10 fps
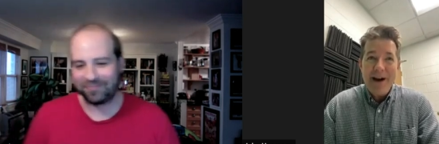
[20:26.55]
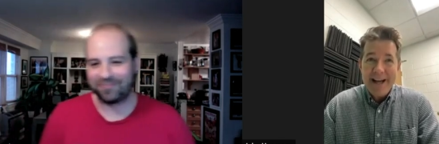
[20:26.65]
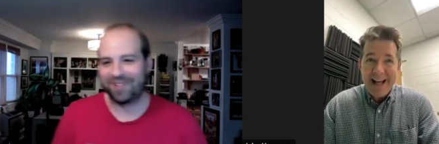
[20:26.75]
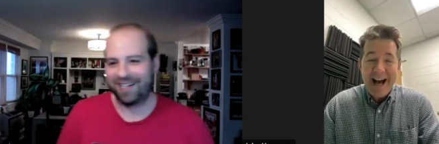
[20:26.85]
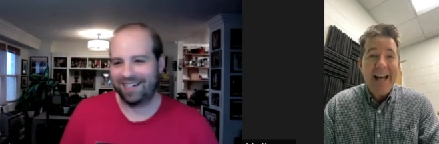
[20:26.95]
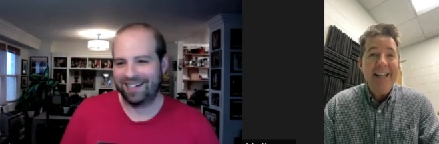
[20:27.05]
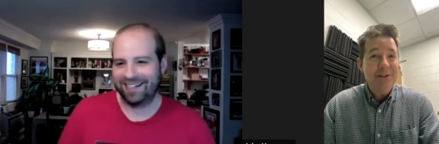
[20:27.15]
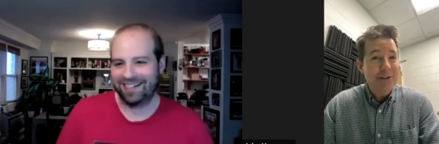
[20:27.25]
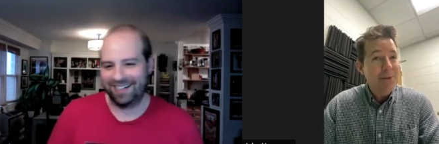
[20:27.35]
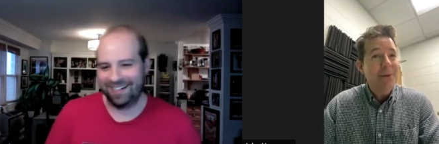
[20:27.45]
Speaker 1: But I
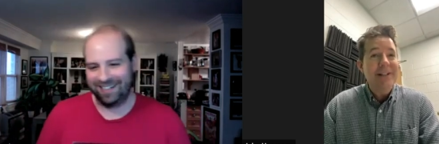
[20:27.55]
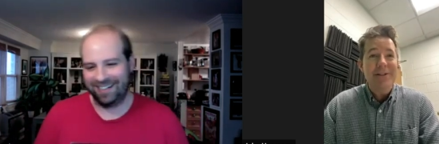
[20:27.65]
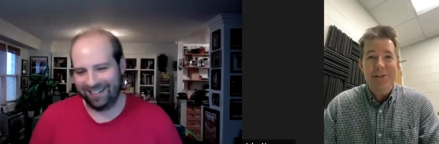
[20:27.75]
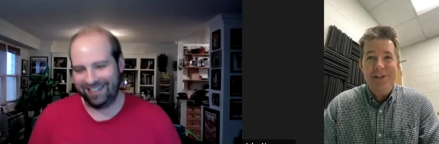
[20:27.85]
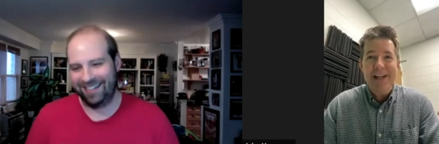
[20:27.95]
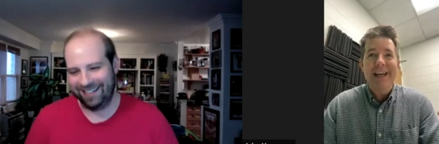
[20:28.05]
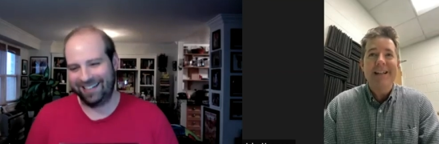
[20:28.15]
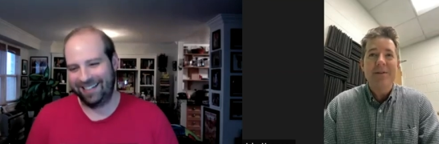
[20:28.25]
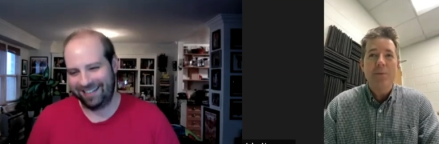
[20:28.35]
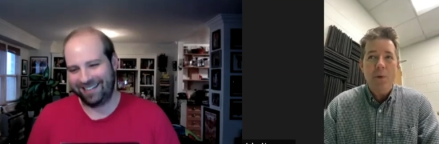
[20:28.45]
do
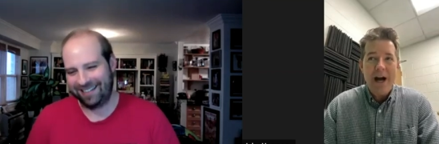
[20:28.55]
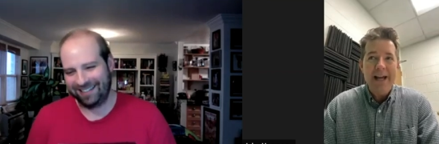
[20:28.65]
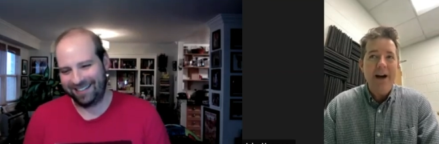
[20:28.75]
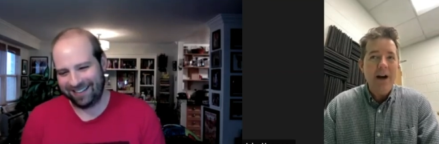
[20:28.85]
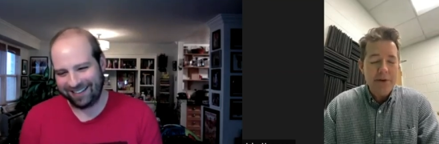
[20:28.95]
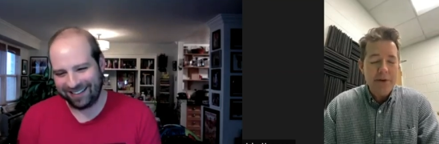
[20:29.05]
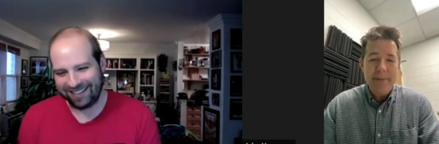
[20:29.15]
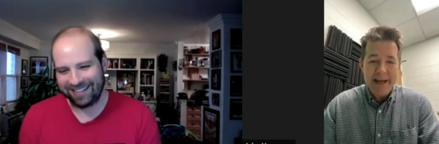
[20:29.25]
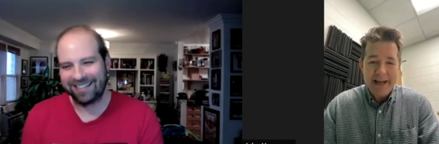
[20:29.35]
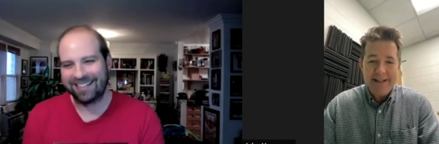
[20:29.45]
understand why other
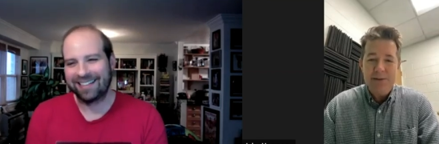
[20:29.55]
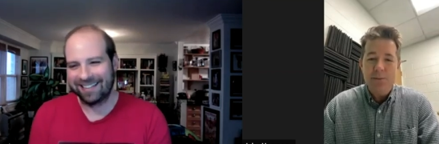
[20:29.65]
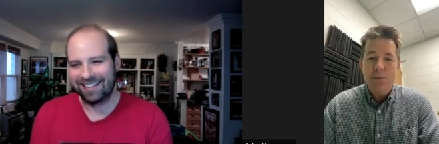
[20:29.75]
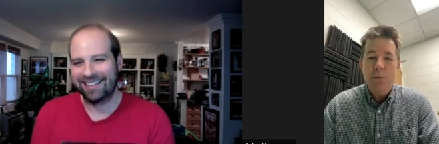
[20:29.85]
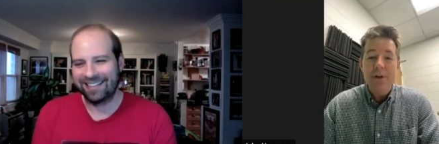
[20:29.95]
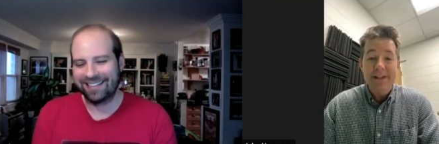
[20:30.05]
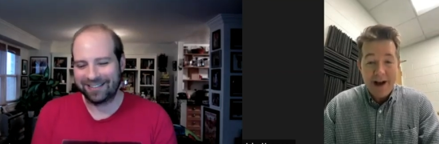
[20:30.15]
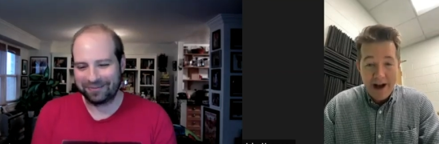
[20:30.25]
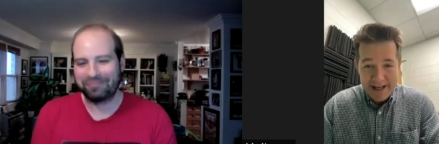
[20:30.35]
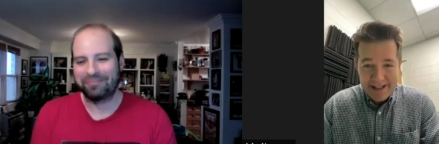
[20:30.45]
bands would
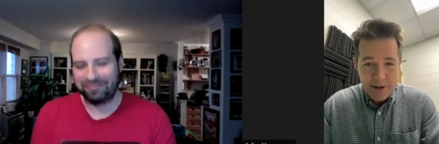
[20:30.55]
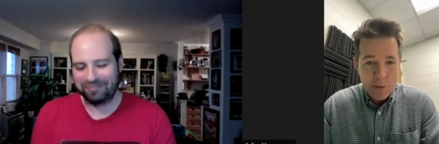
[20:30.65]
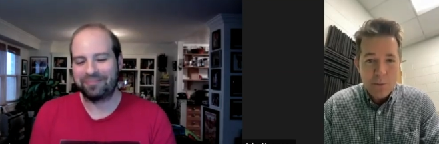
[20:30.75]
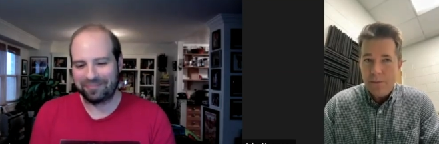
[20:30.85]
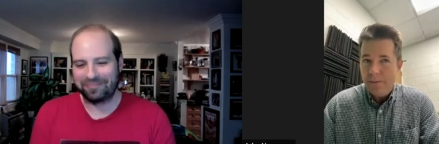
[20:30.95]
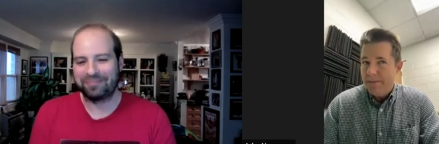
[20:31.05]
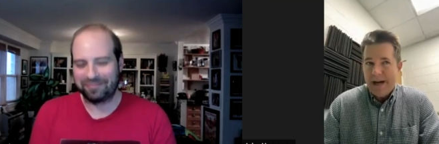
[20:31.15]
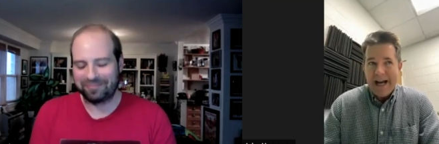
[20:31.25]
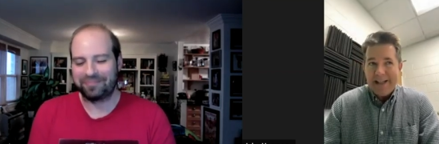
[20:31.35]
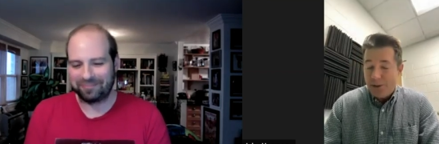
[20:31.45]
not. You know,
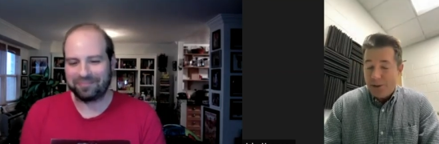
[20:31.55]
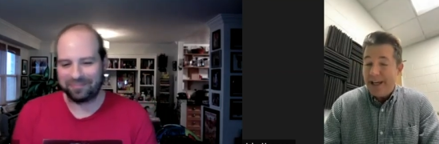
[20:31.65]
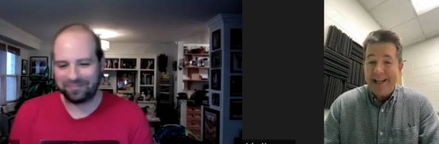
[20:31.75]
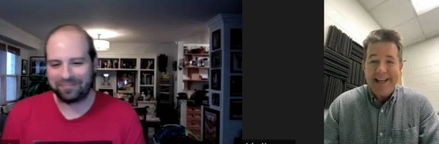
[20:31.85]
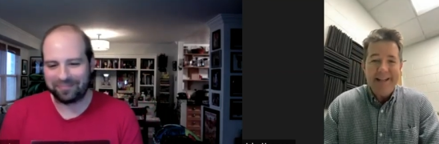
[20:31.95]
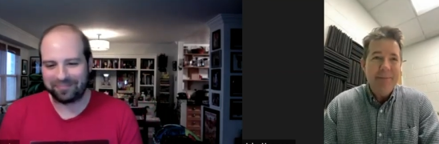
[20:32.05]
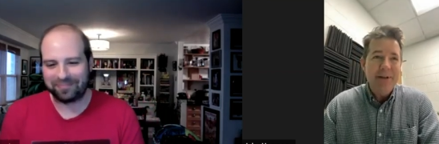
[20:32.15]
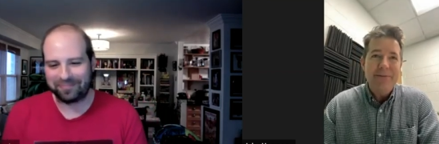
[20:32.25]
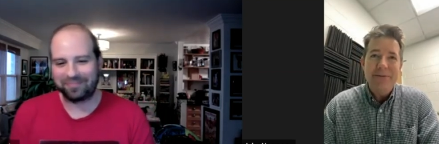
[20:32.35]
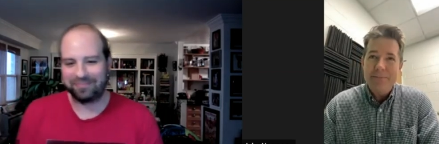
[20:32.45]
I do get it.
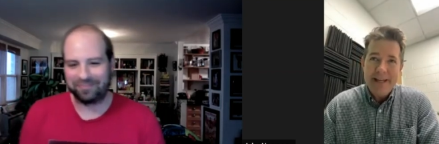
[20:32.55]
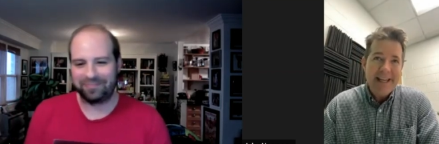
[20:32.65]
But for